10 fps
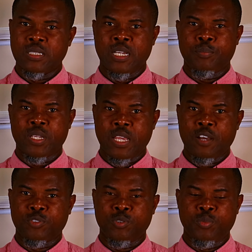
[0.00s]
then be
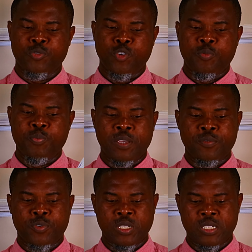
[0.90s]
careful before
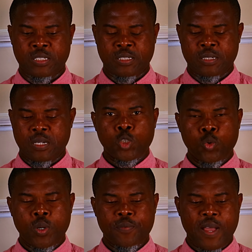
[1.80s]
paying for this.
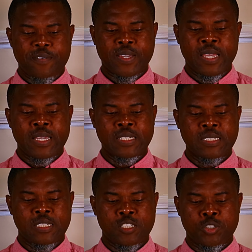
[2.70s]
Doing 5K in
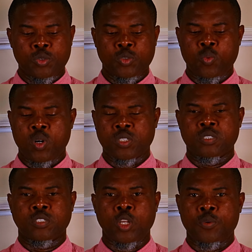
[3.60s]
these shoes
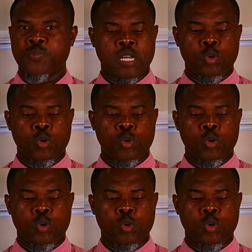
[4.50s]
was tough. There